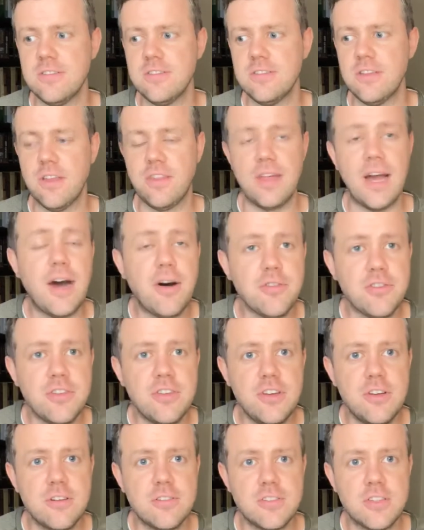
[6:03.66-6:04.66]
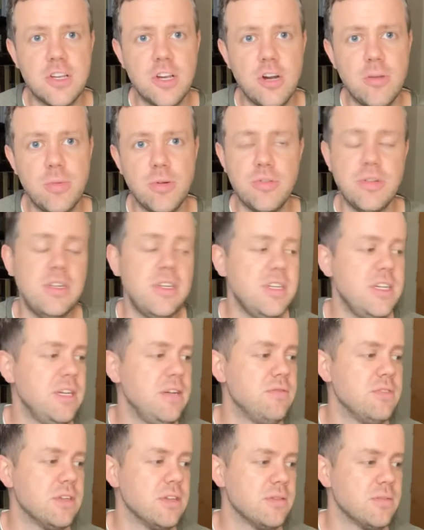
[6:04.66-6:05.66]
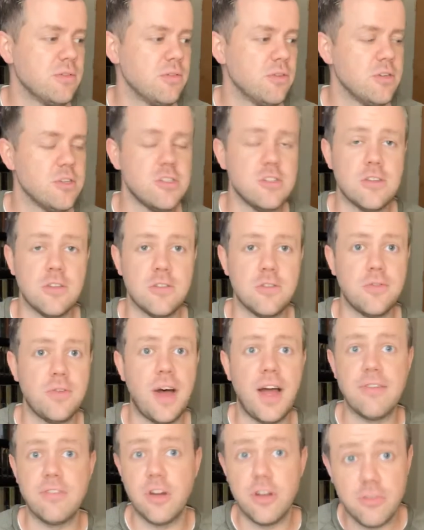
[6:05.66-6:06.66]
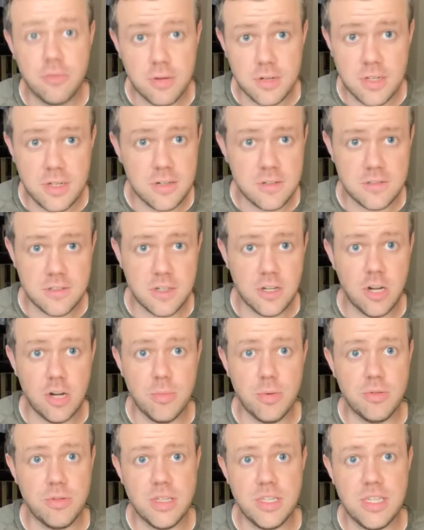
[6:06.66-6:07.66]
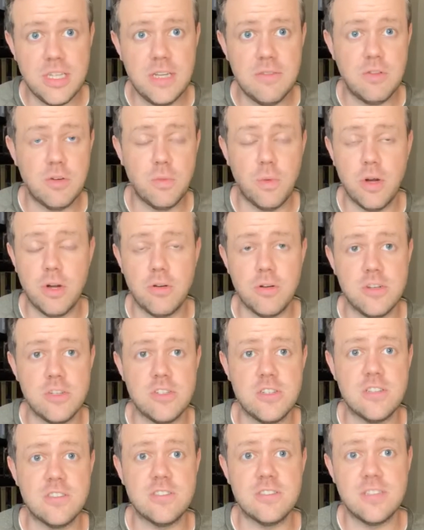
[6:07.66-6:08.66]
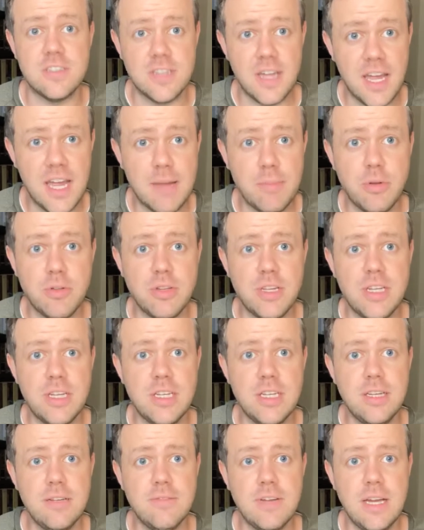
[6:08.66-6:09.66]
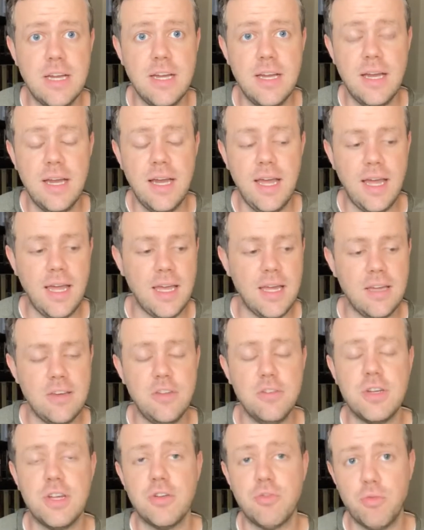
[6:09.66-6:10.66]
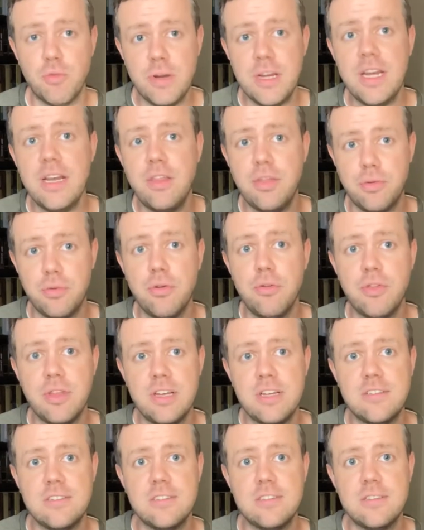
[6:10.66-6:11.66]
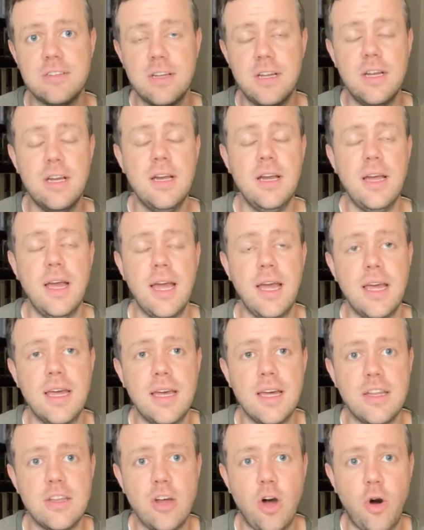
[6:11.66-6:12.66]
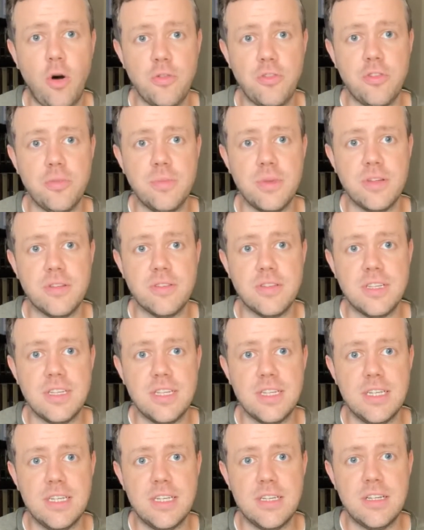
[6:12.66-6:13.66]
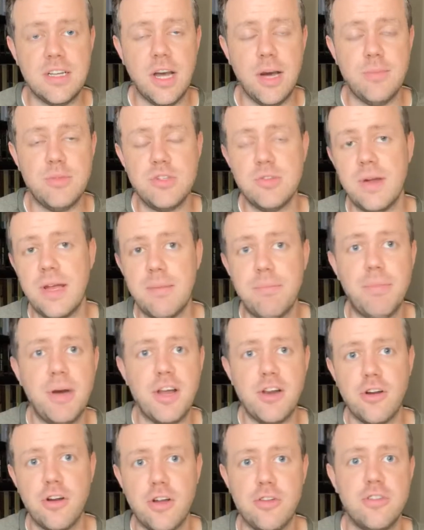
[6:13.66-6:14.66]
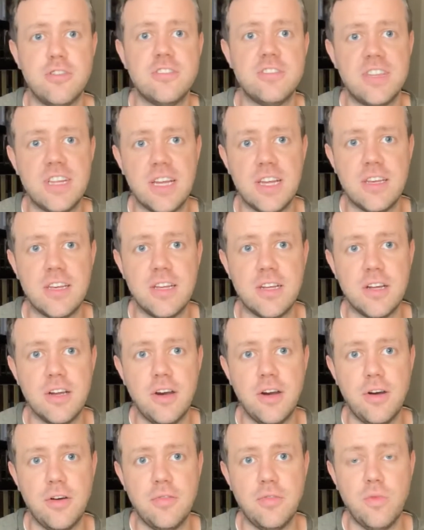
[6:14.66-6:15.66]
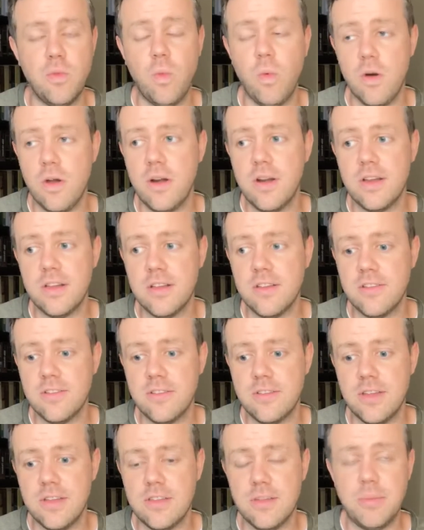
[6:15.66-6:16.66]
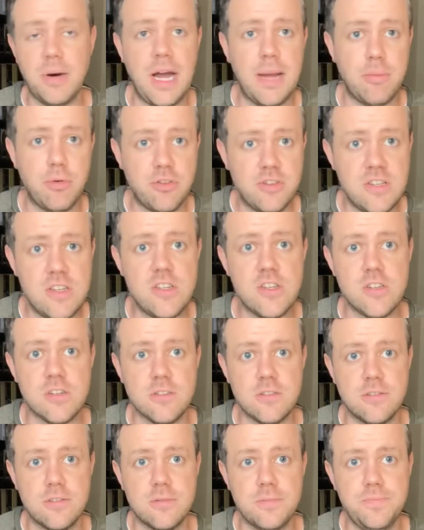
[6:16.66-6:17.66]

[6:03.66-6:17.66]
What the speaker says: 1,000 years ago believed, and Christians 500 years ago believed, and what Christians today believe. And you can read through this and ultimately come to a better understanding of what it is that the Bible teaches,